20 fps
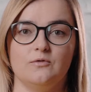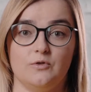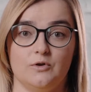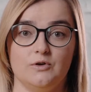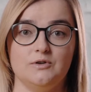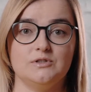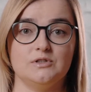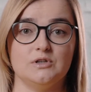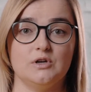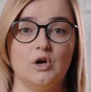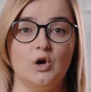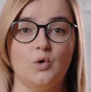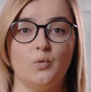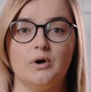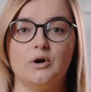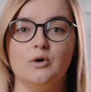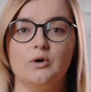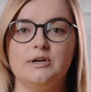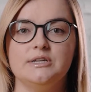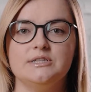First,
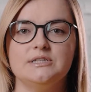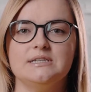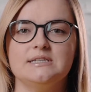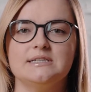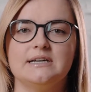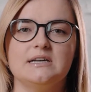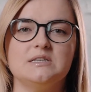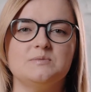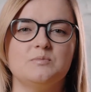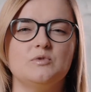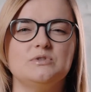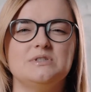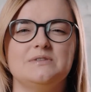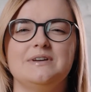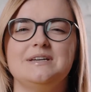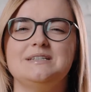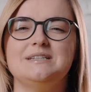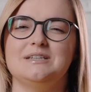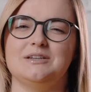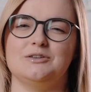we're going to discuss
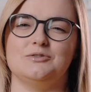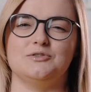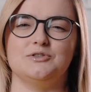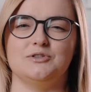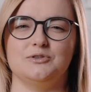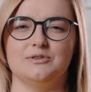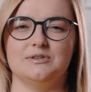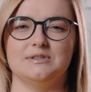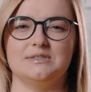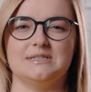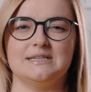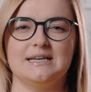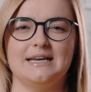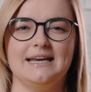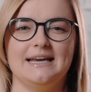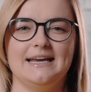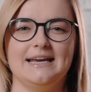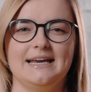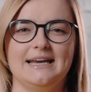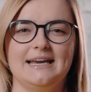motivating your students.
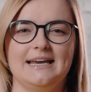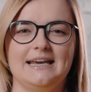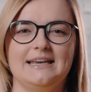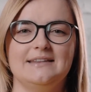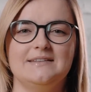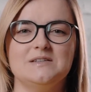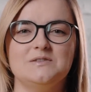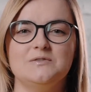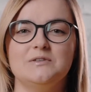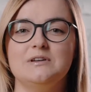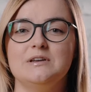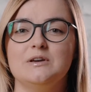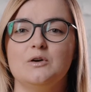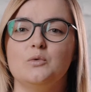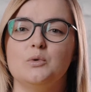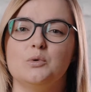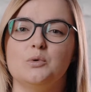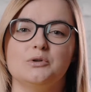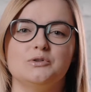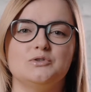In this
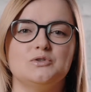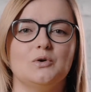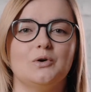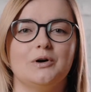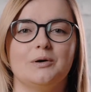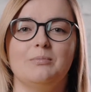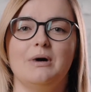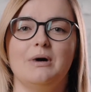video, we will talk